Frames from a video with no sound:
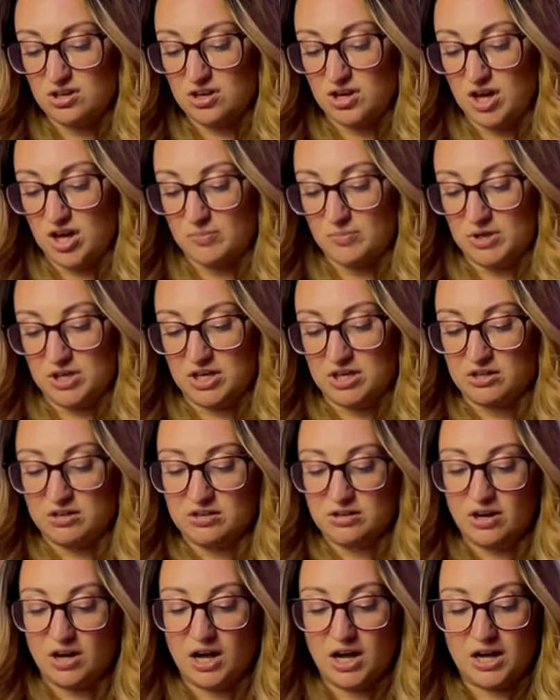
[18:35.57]
I
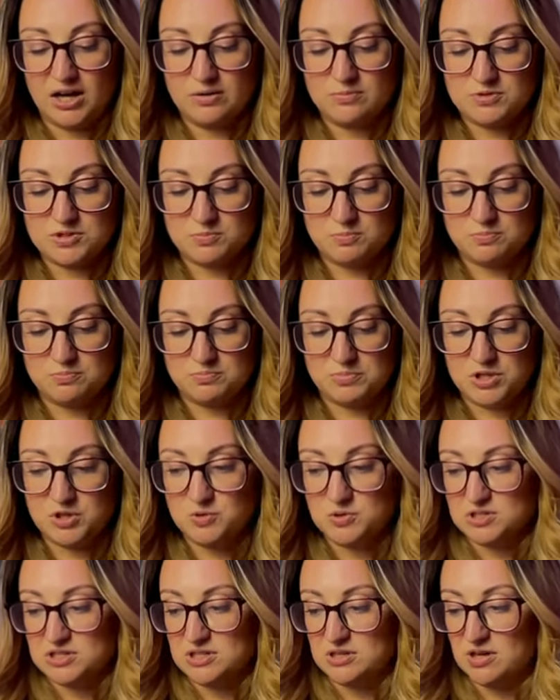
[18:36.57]
mean, I was
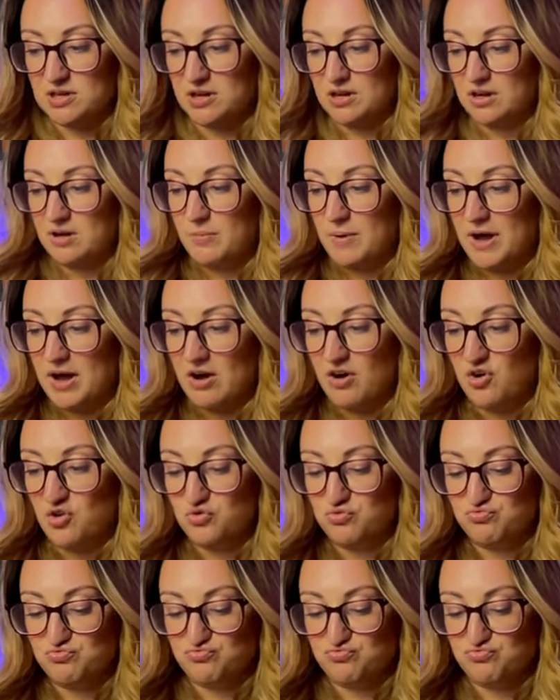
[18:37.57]
used to getting about